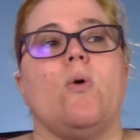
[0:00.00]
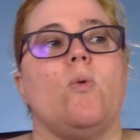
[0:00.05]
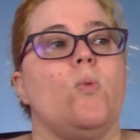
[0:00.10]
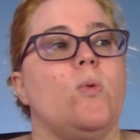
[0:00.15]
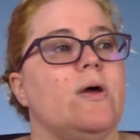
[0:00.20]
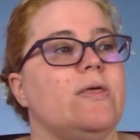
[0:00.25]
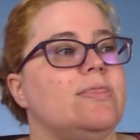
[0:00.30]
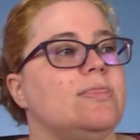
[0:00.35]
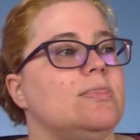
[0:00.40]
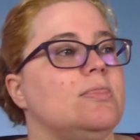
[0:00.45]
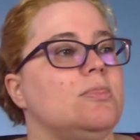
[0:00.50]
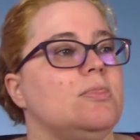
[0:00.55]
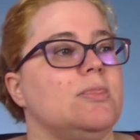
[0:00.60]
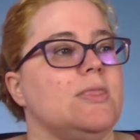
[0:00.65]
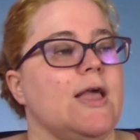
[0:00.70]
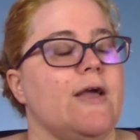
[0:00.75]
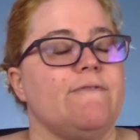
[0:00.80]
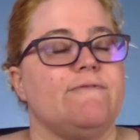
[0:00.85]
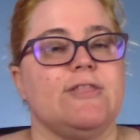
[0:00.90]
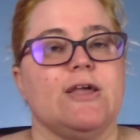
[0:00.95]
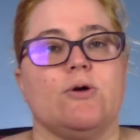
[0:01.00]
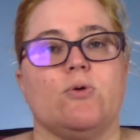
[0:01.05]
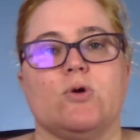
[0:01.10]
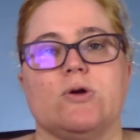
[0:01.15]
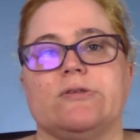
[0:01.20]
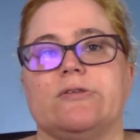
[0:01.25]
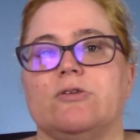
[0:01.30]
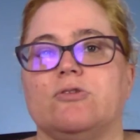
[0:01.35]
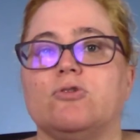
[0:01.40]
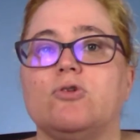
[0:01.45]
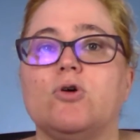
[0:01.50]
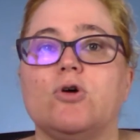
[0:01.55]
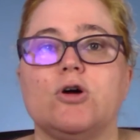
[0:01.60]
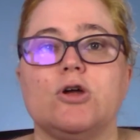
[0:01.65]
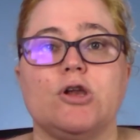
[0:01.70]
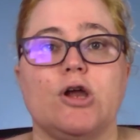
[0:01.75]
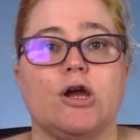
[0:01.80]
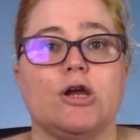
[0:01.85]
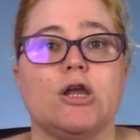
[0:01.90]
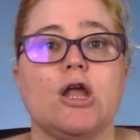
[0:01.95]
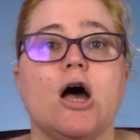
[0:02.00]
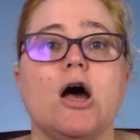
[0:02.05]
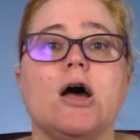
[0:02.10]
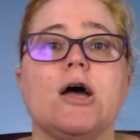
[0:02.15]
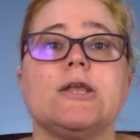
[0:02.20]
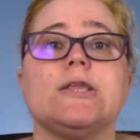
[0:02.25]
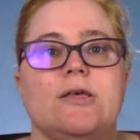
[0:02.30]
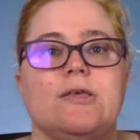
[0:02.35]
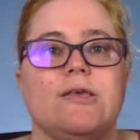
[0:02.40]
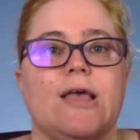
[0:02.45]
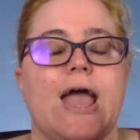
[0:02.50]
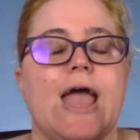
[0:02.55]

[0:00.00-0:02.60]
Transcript: with if the course is good or not.